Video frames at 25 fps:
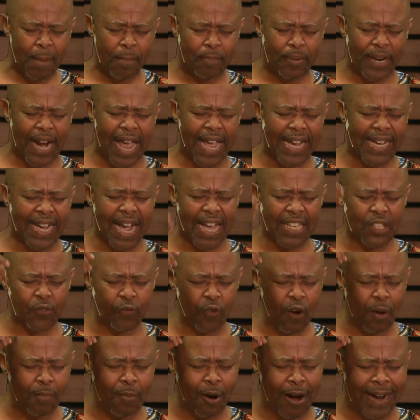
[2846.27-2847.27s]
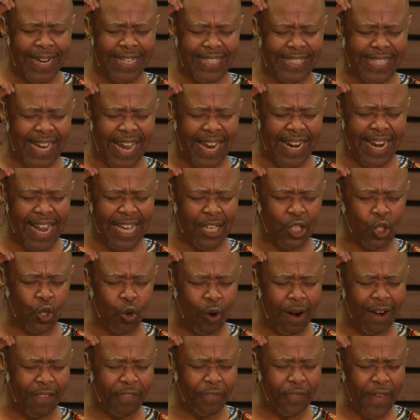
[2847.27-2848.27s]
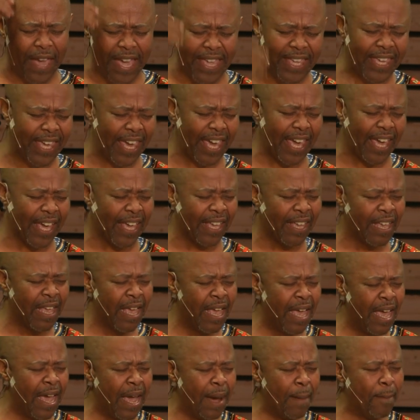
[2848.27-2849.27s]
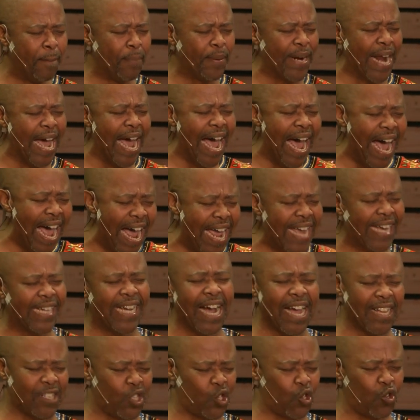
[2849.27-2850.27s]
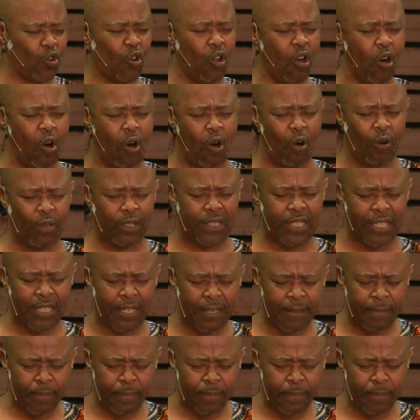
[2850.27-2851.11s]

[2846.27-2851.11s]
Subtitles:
Break us from our intellectual thinking. Break us, Lord.